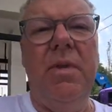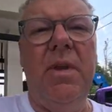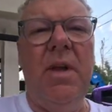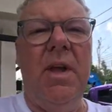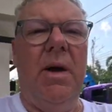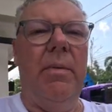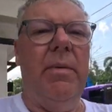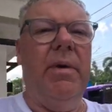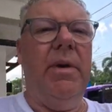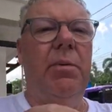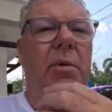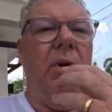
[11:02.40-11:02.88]

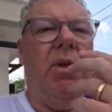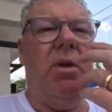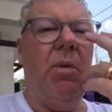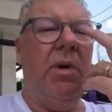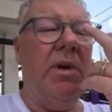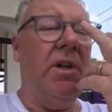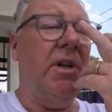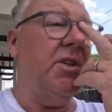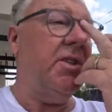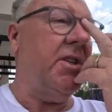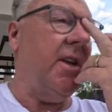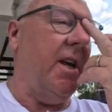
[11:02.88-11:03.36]
I mean,
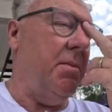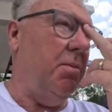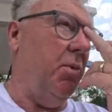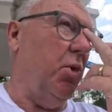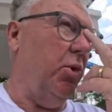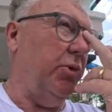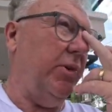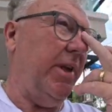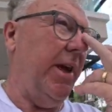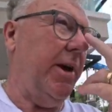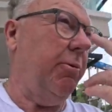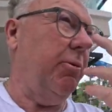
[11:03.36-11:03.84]
when I say
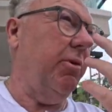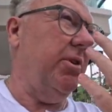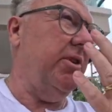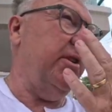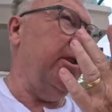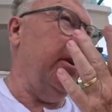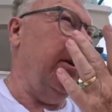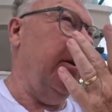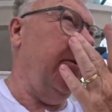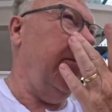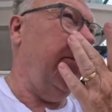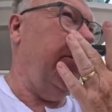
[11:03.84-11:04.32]
more
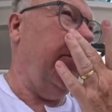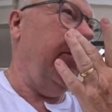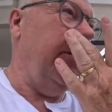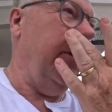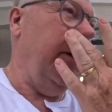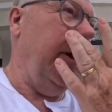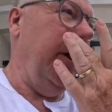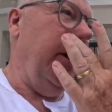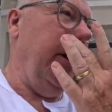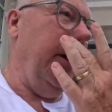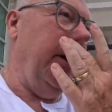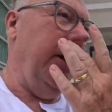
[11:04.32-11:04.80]
decorative,
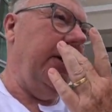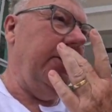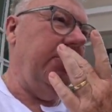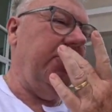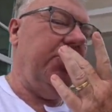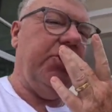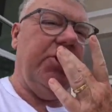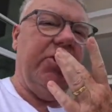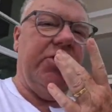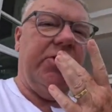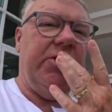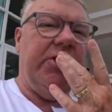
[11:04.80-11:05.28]
uh,
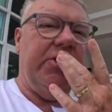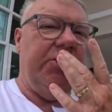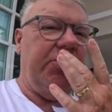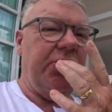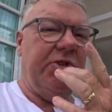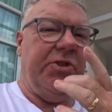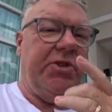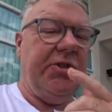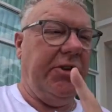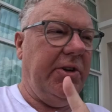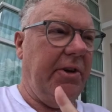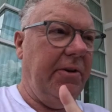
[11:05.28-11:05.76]
it's just it's
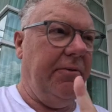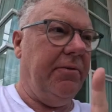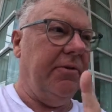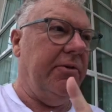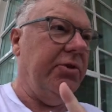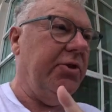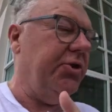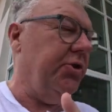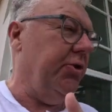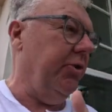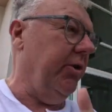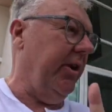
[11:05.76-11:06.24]
just a
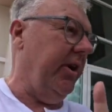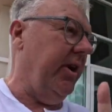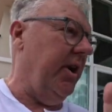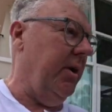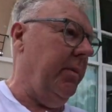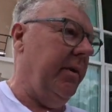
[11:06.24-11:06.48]
different tree.